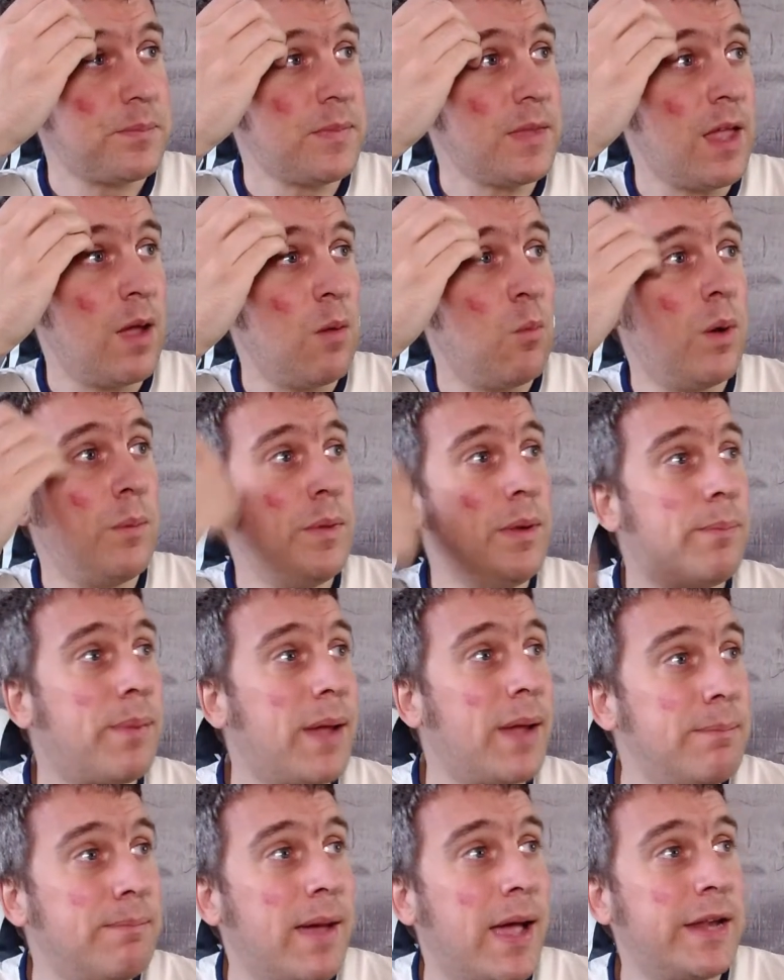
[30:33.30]
we
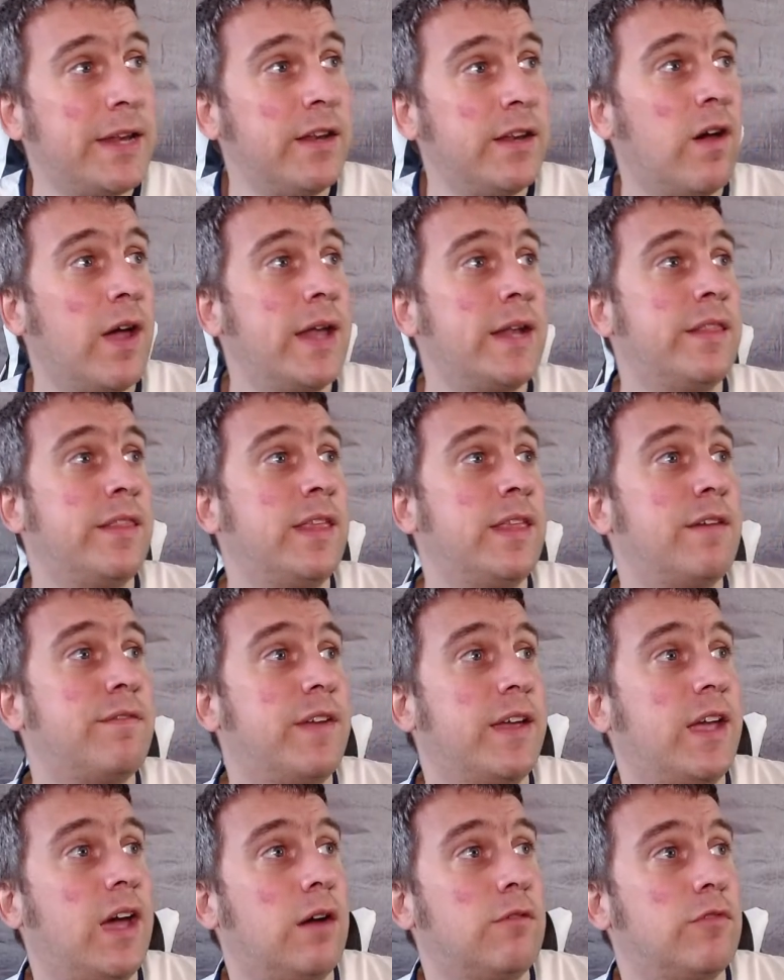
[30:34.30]
played Man United in the FA
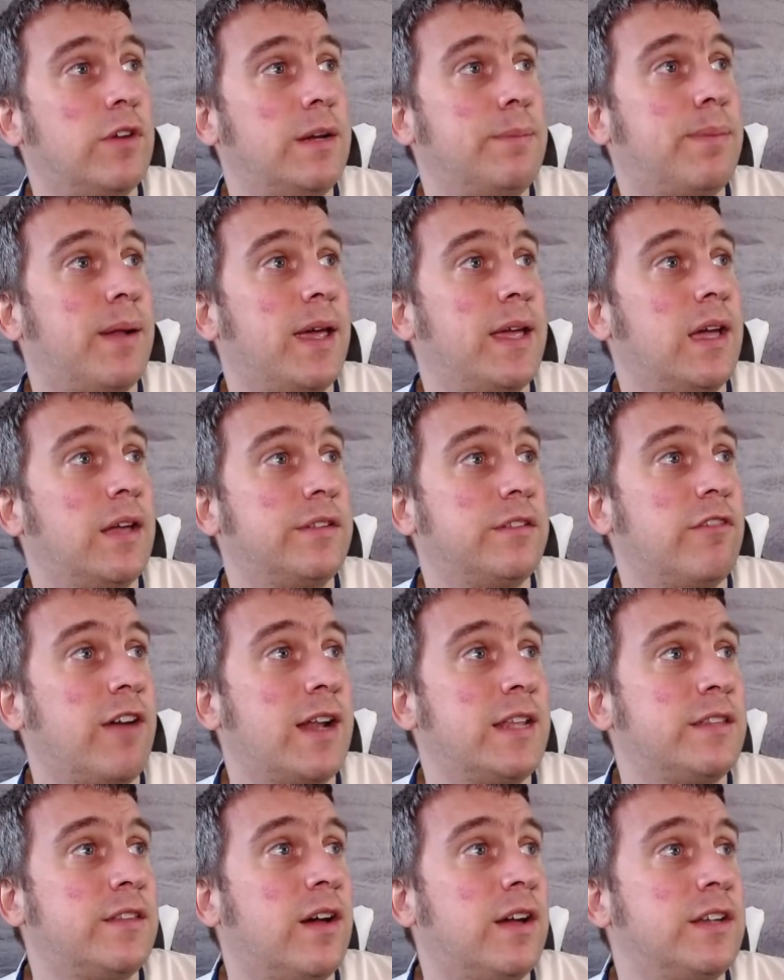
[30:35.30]
Cup replay under
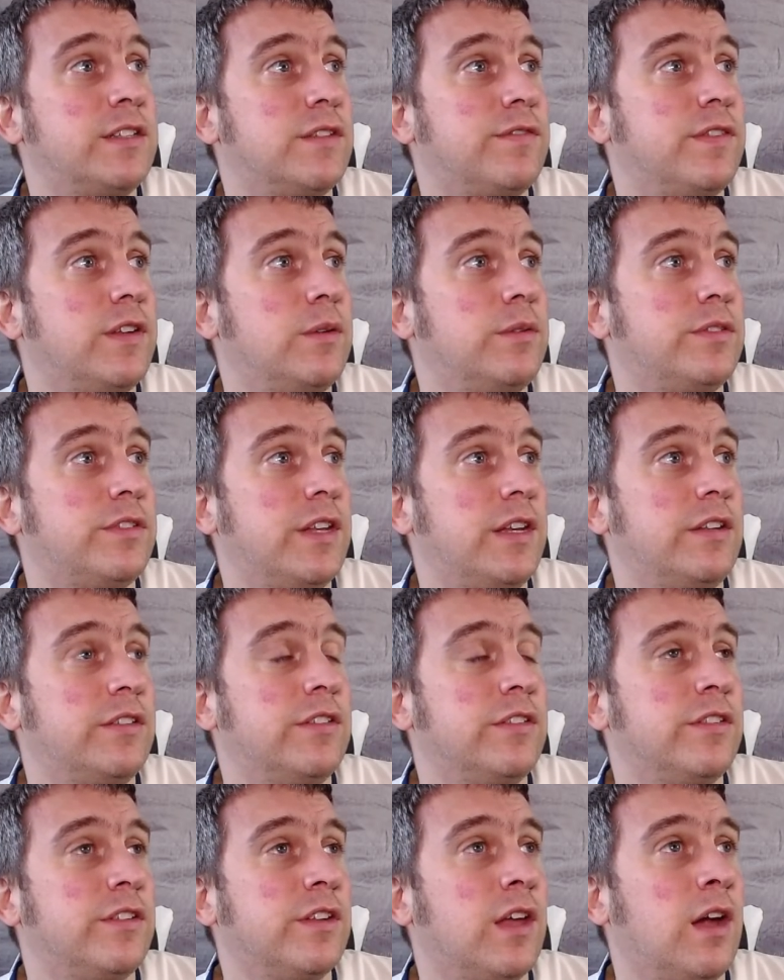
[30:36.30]
Allardyce a few
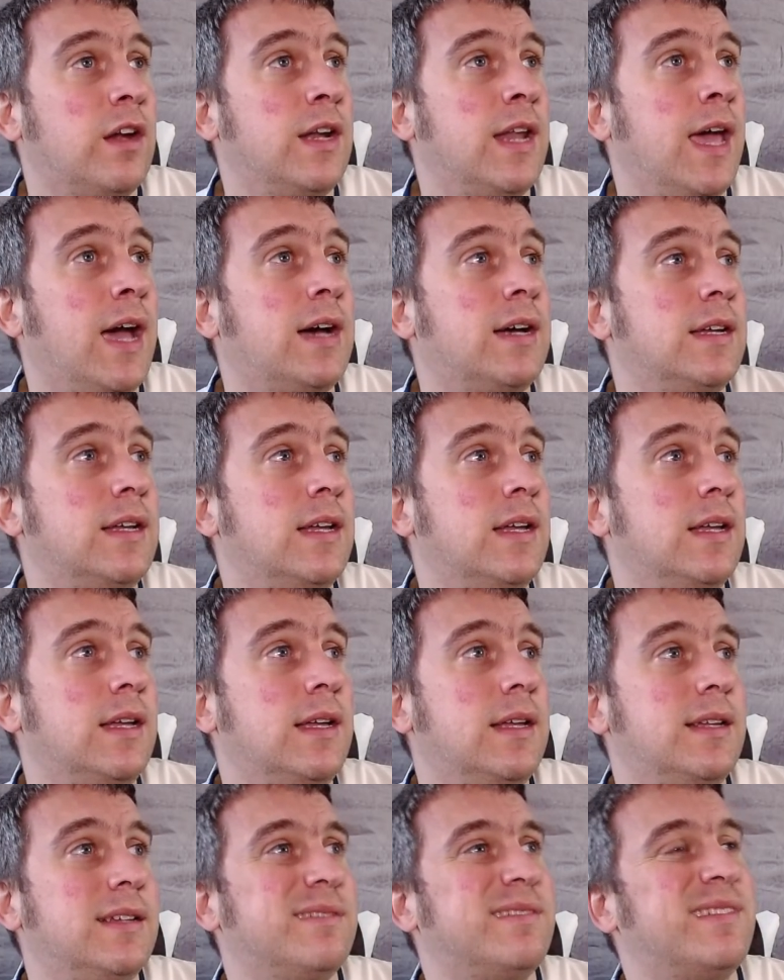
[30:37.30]
seasons ago now.
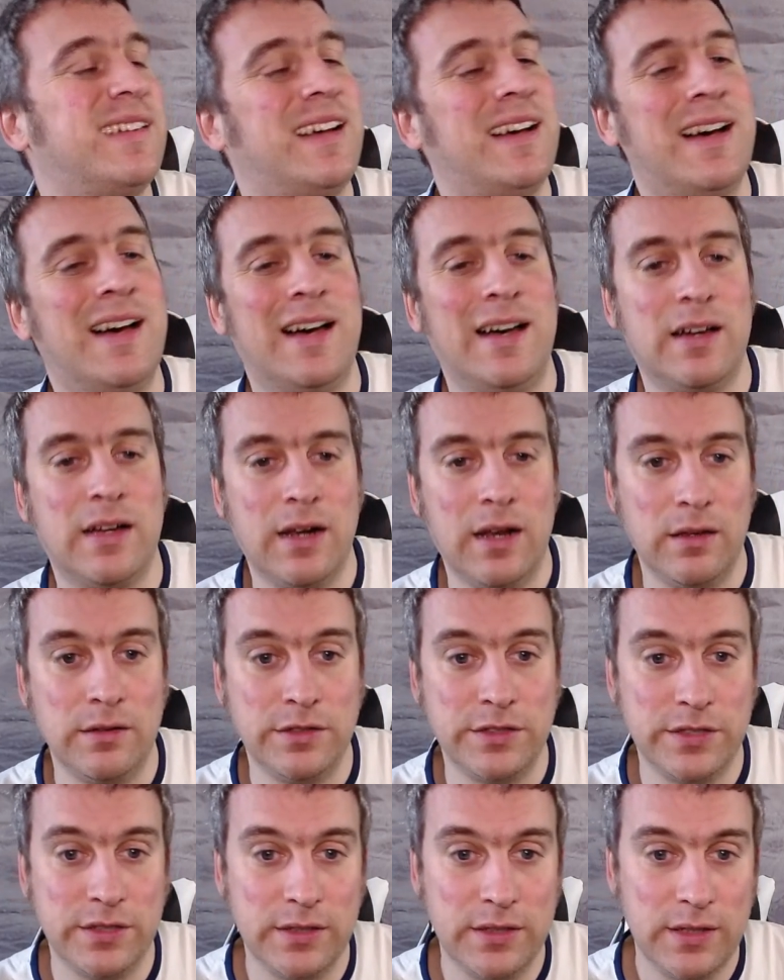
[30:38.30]

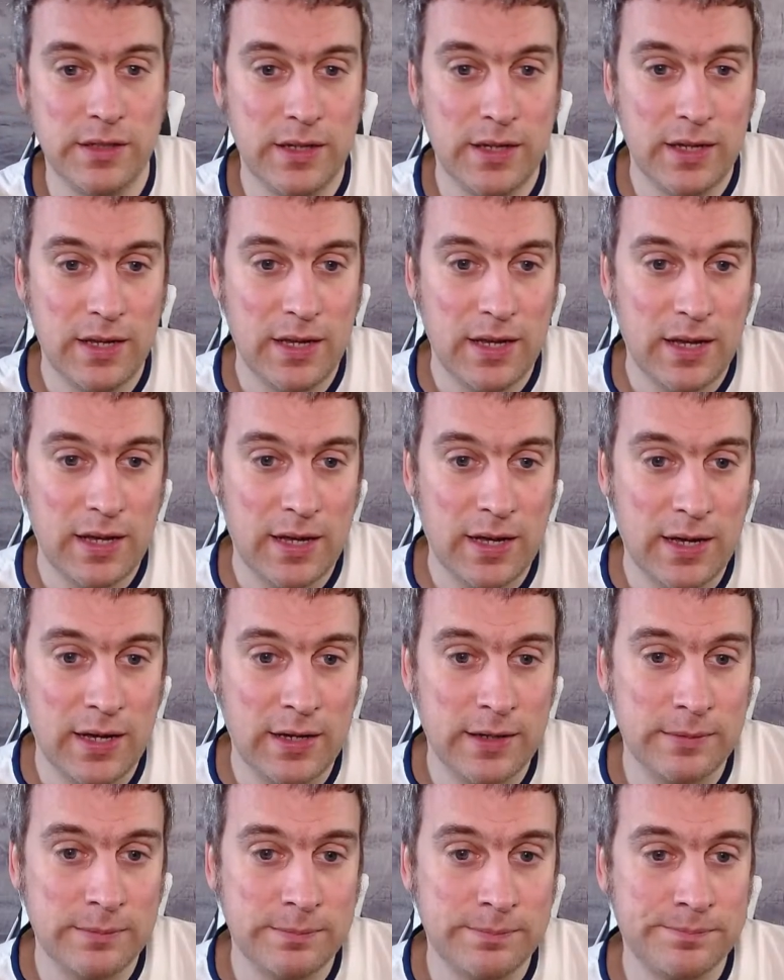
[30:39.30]
Close.
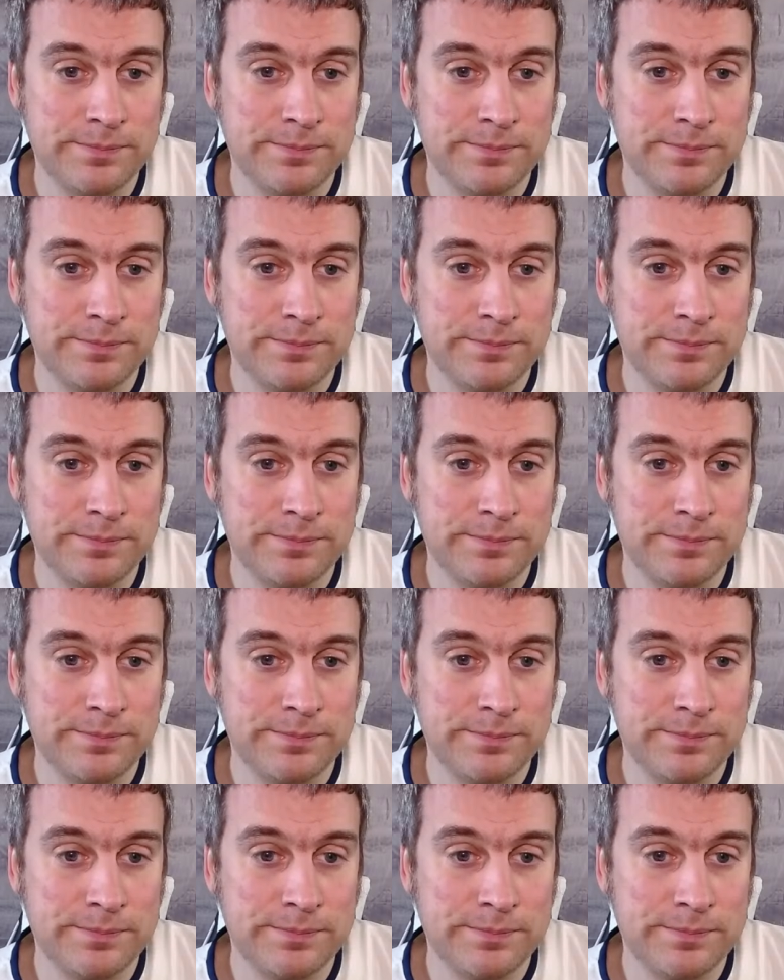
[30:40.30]
I